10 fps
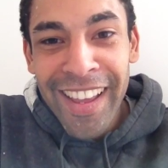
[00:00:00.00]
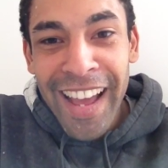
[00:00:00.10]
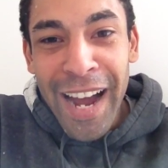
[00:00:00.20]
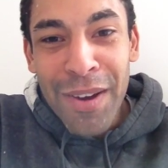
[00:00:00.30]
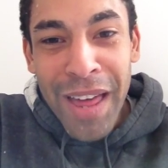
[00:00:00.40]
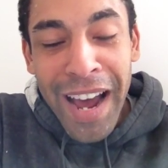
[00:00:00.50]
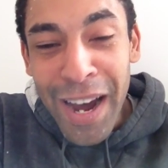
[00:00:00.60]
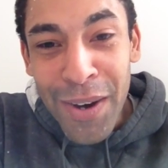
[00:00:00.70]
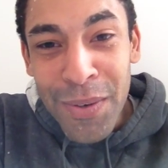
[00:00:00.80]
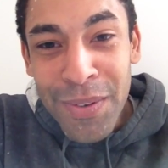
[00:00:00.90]
How the
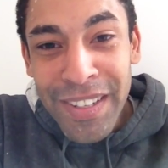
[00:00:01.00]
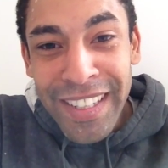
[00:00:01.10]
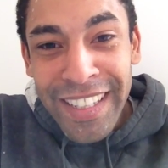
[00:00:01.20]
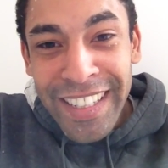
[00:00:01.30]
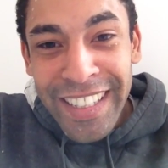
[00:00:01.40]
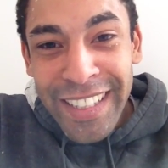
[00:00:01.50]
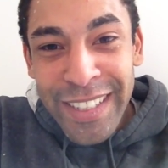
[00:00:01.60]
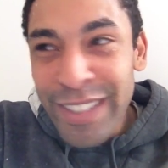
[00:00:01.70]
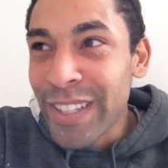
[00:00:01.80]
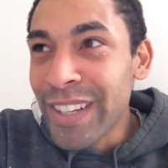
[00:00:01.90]
hell
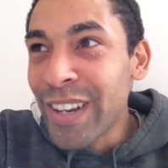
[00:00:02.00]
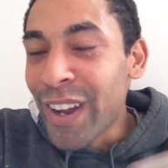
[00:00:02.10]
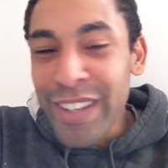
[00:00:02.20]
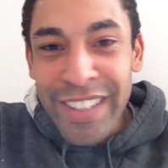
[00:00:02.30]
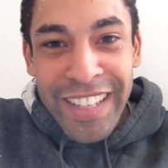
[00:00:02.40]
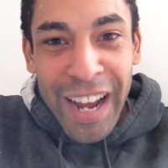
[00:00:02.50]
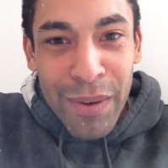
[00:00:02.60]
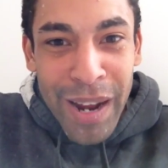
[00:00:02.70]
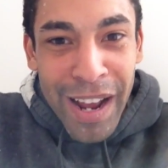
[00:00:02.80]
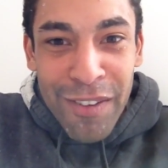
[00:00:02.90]

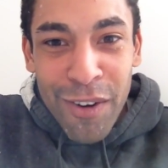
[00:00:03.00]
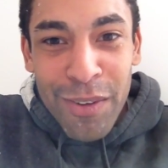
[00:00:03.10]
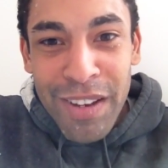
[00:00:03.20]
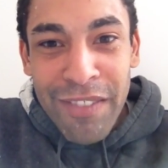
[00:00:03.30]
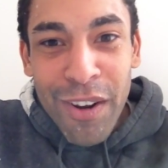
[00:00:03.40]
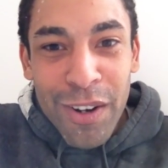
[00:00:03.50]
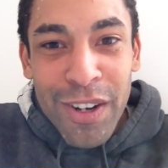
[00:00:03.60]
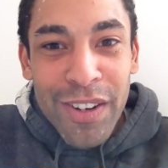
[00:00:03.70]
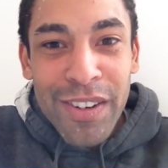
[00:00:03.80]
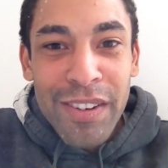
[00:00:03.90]
have
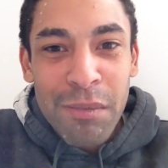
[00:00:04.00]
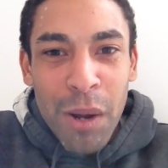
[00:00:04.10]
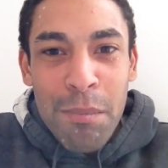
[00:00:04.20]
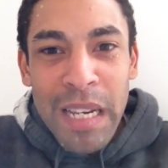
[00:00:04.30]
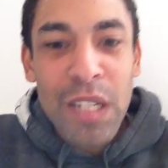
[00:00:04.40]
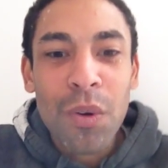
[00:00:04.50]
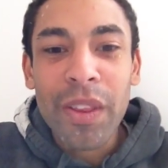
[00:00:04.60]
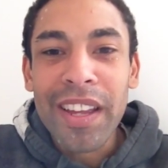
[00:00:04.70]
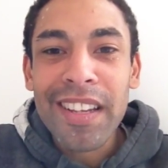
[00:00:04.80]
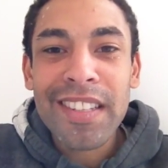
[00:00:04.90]
I like missed all
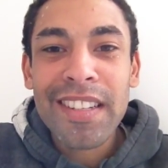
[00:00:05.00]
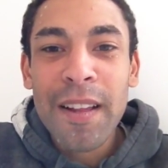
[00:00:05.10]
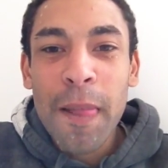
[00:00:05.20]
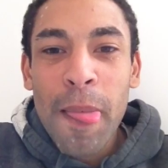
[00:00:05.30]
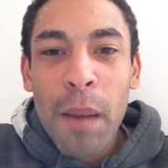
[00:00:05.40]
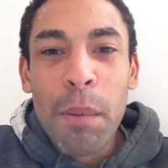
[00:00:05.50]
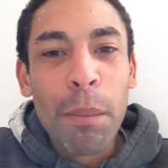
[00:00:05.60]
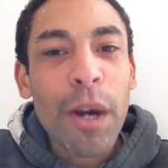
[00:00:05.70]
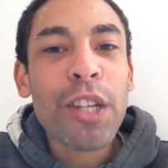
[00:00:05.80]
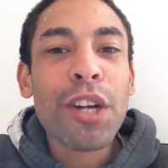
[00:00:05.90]
this? But
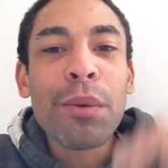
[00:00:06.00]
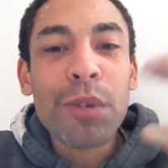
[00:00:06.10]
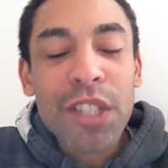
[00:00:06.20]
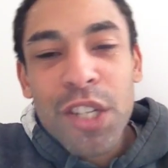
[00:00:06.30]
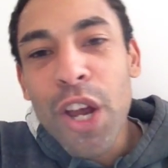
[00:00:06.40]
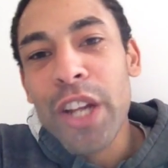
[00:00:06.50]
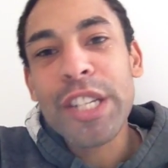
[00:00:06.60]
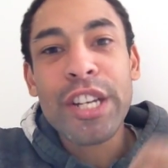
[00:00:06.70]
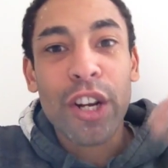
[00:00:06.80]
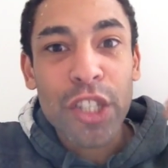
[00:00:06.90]
because I was
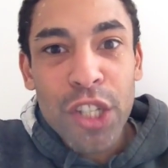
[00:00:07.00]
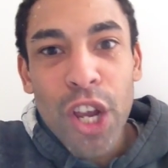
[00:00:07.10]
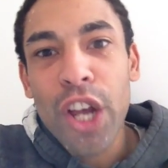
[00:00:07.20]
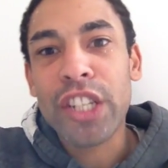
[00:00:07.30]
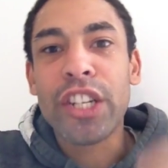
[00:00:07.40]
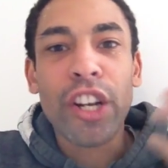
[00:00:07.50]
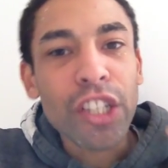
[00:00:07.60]
searching, I searched,